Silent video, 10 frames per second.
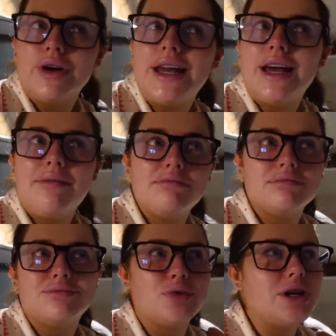really, I um,
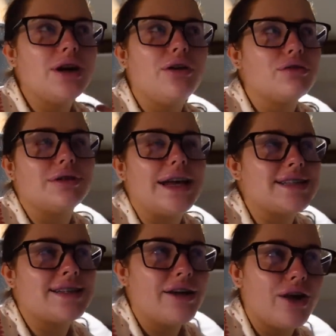would not
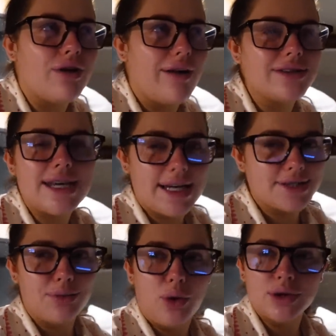necessarily gravitate
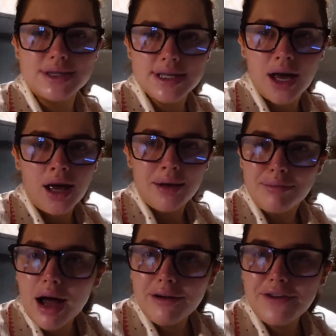towards
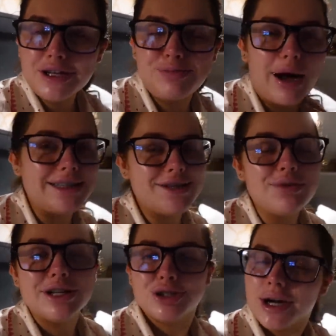monkfish, but I did
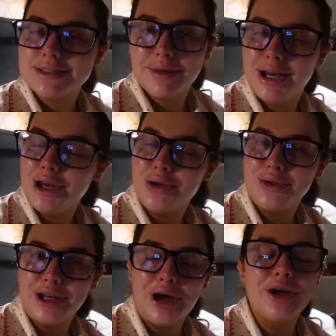want to try something new,
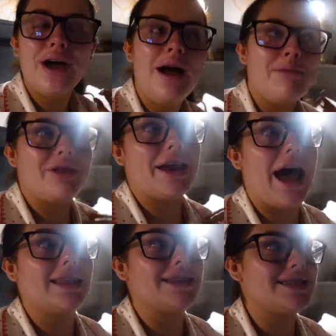you know? Then I
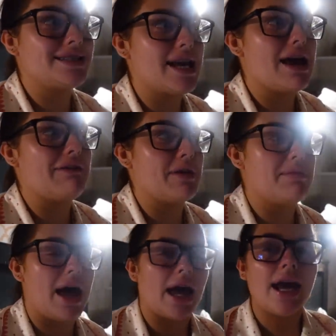had the steak for the
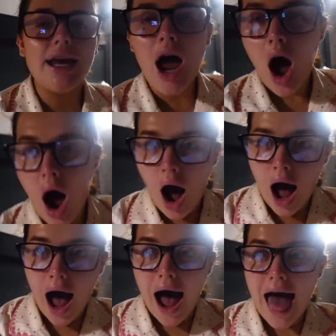main.
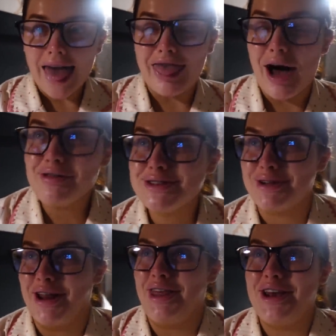That was
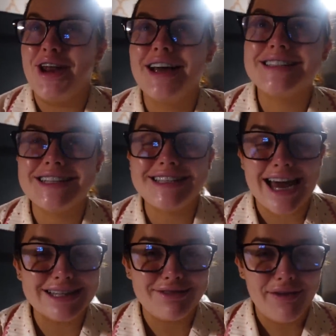one of the nicest
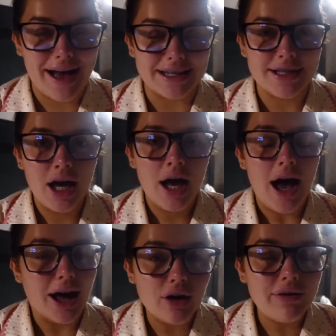steaks I've ever had.
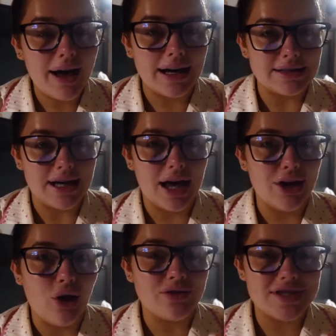And I've had a
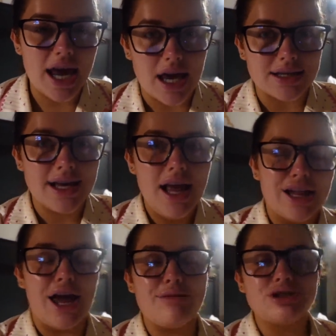lot of steaks.
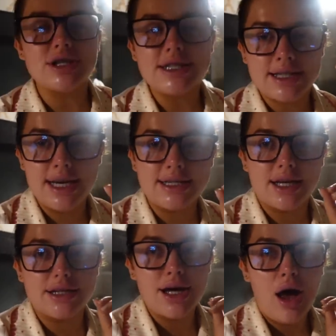Like, it was just
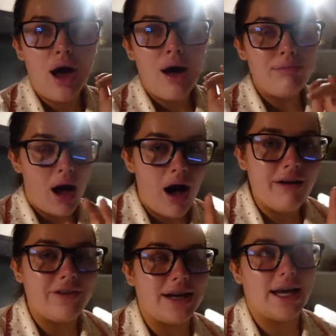seasoned
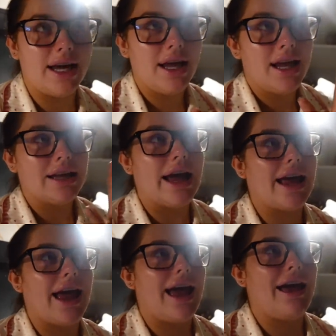perfectly.
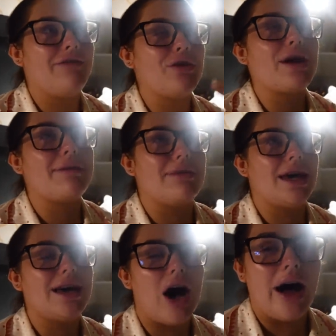Like, if you're like
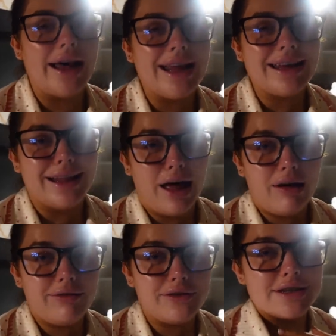me, I, like,
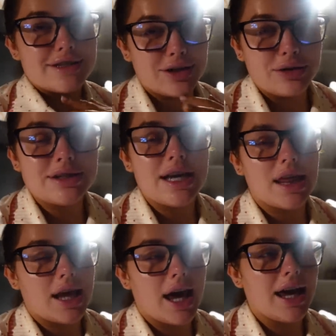love salty
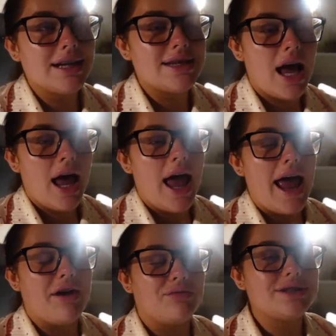things.
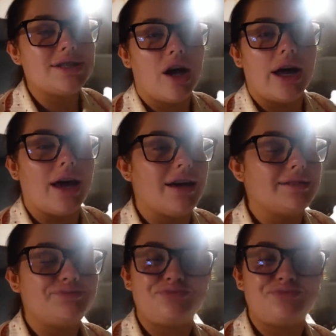It was, like,